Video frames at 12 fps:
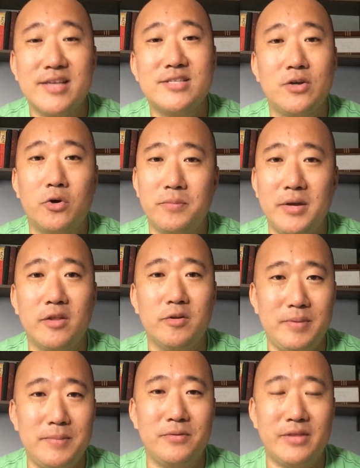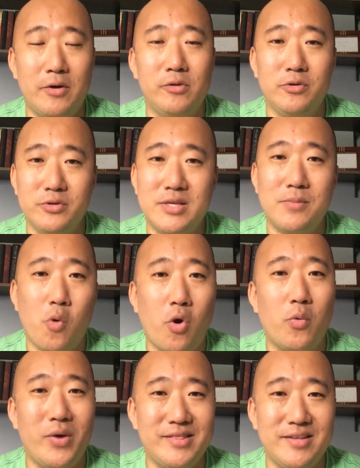Yes, there will be other people that will lose
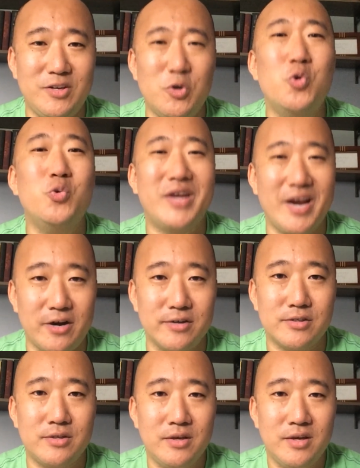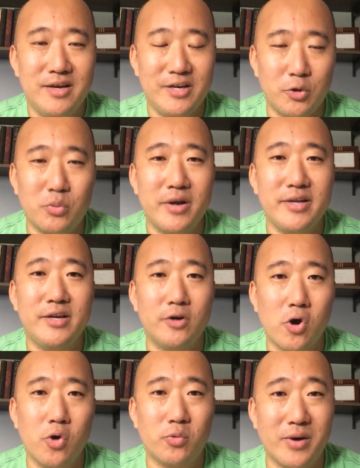more weight than you. Who cares? You're running
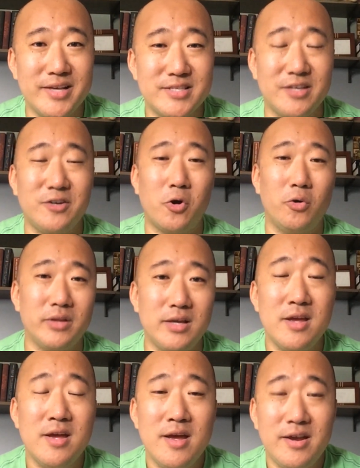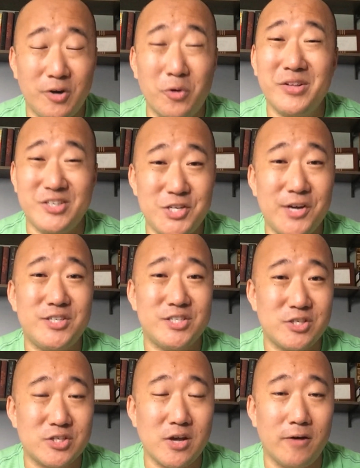your own race, and your only
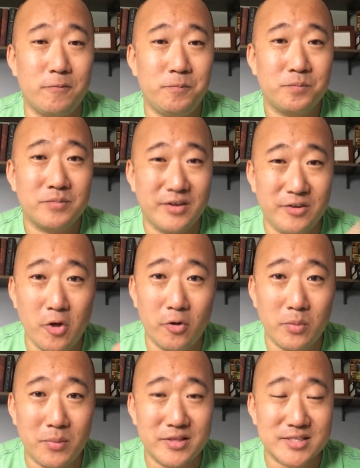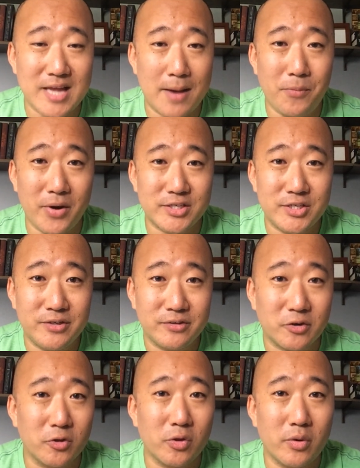judge is yourself. You're the only one with the stopwatch.
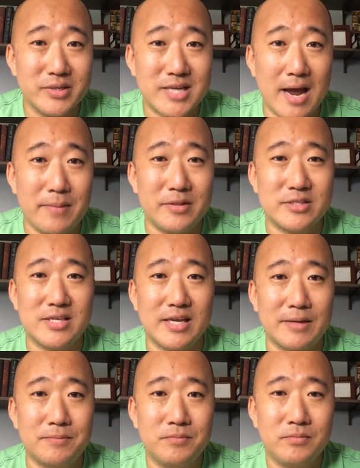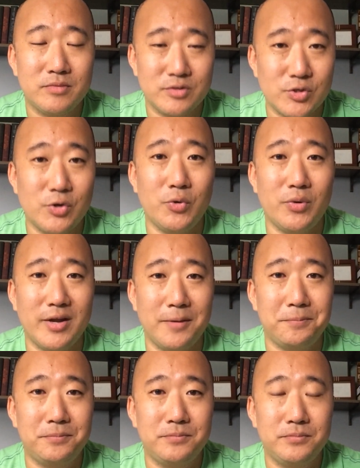You're the only one timing this thing. So do it
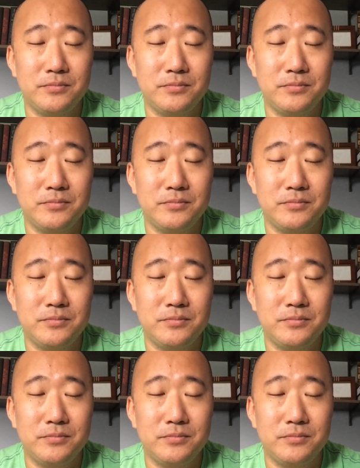up.